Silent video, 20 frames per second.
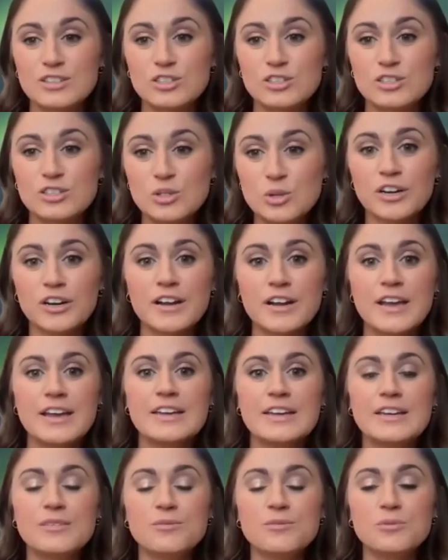in solar.
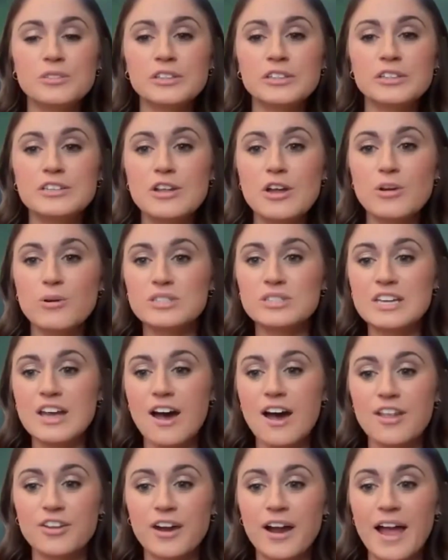He really knows
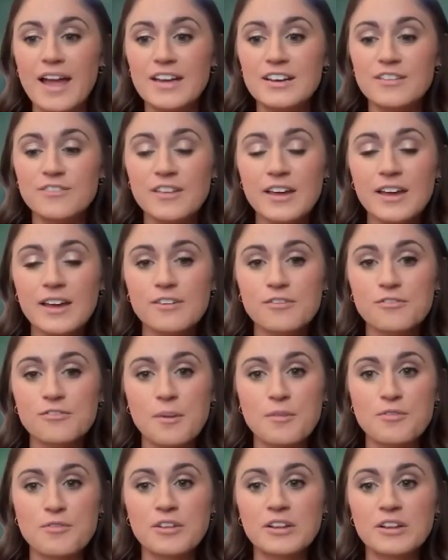the other end of it
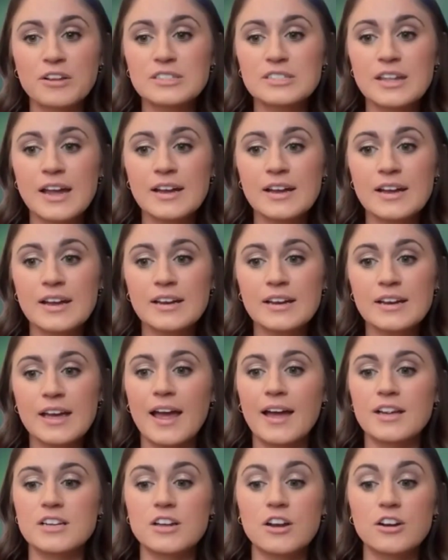from the front side
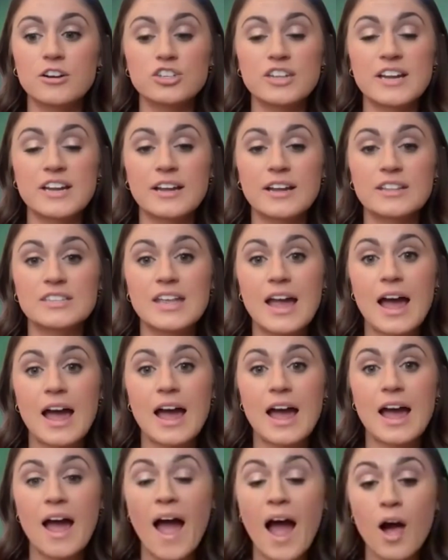and understands
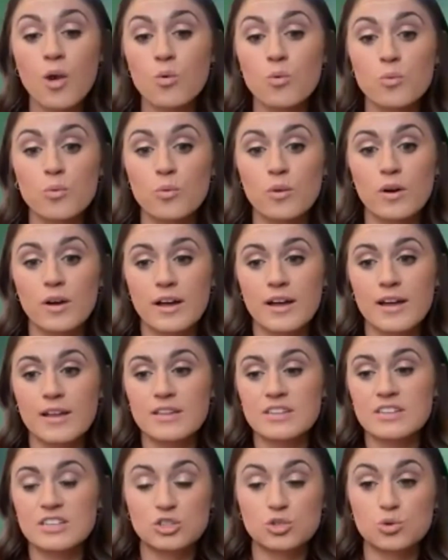how
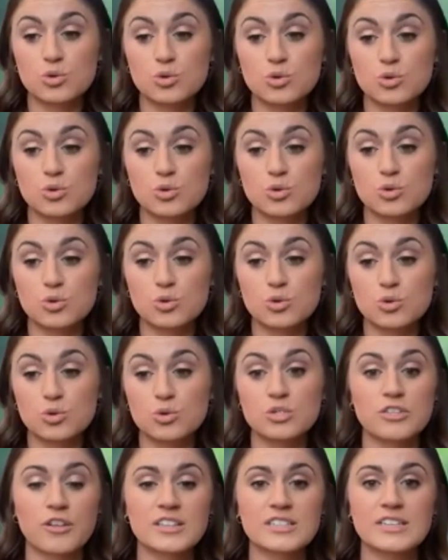these tools
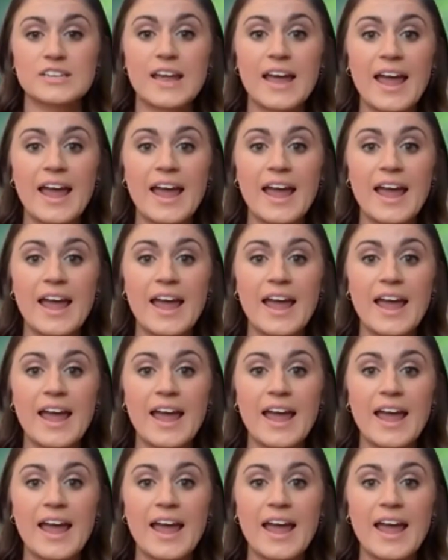need to